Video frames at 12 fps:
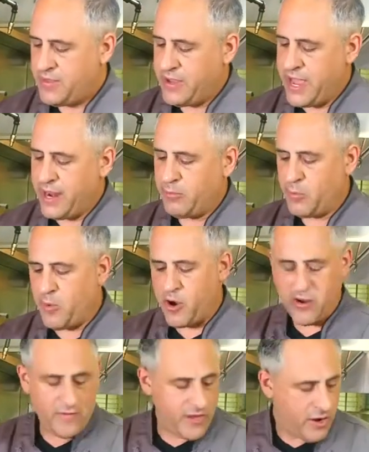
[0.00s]
The edible
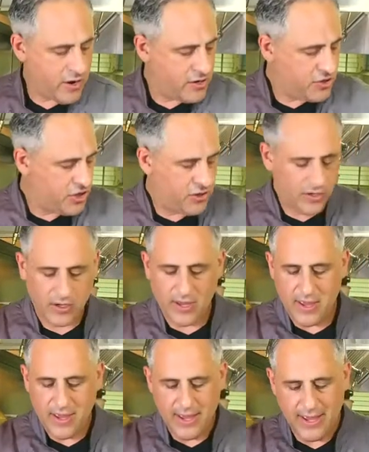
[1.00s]
part of the artichoke
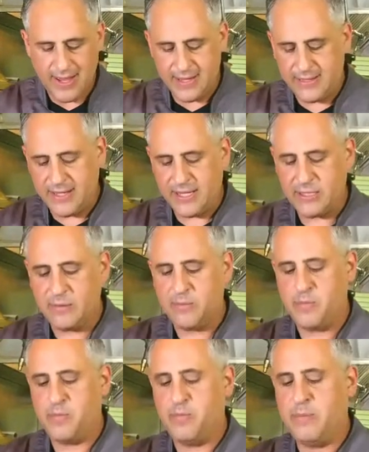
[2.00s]
is this
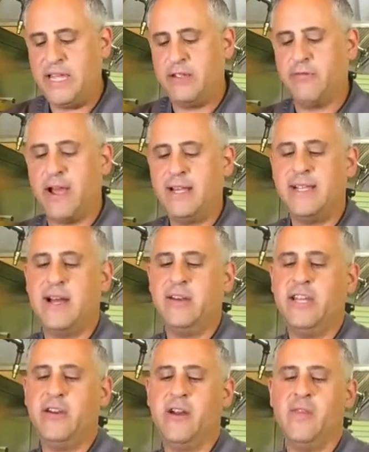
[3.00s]
meat right down
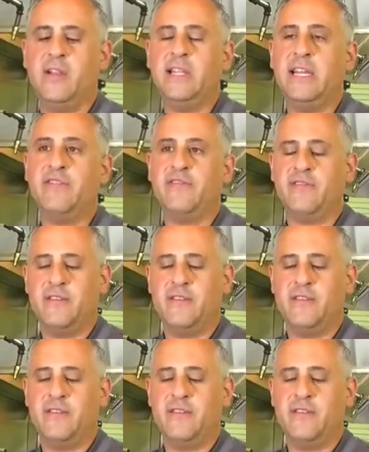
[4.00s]
here on the leaf.